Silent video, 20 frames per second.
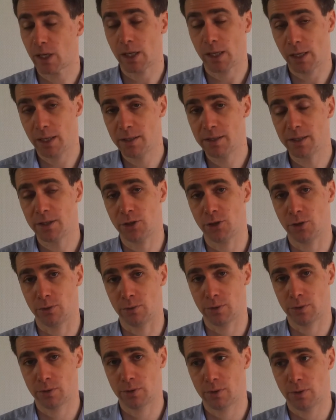
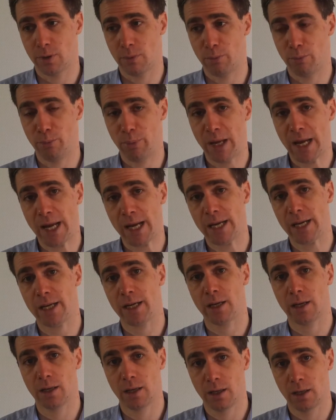institutes
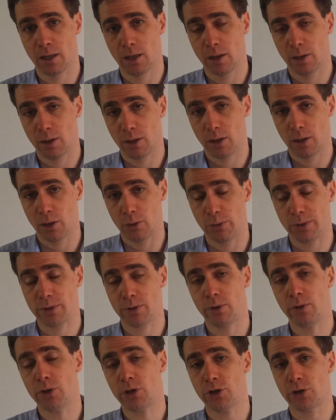pay
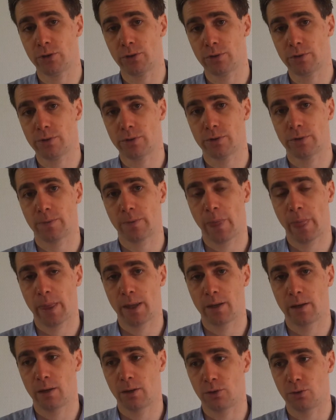researchers
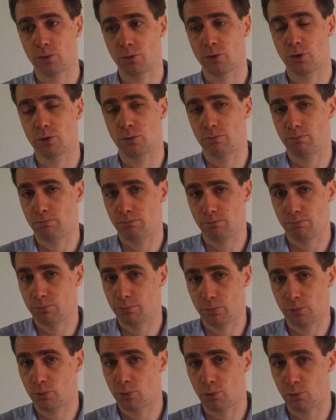to
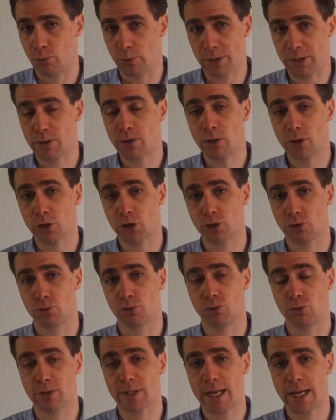research,
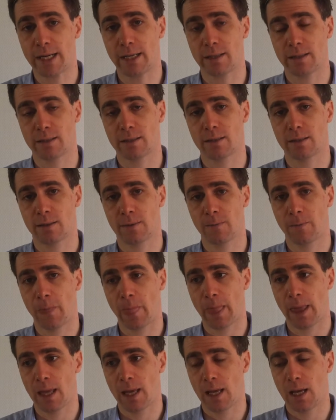to do science.
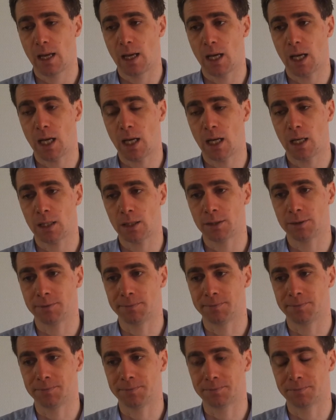
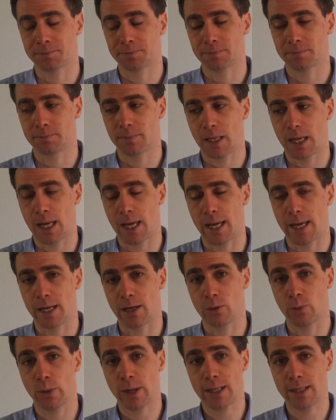
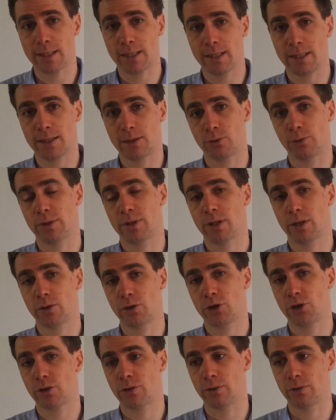And when these
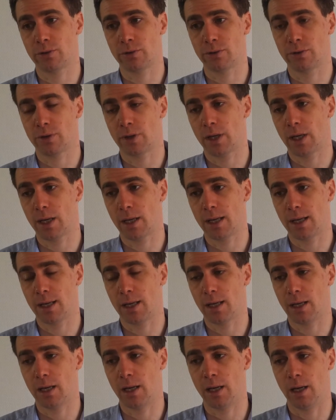researchers
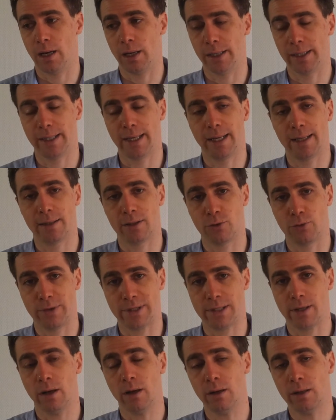get
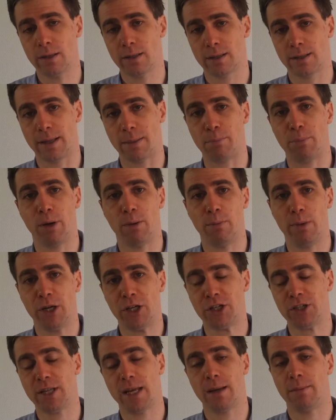results, they
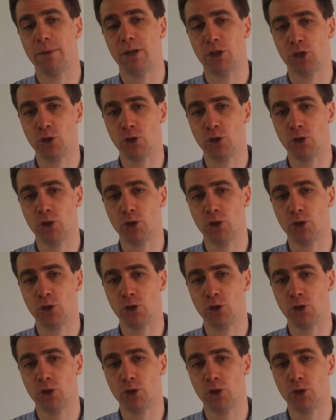publish them in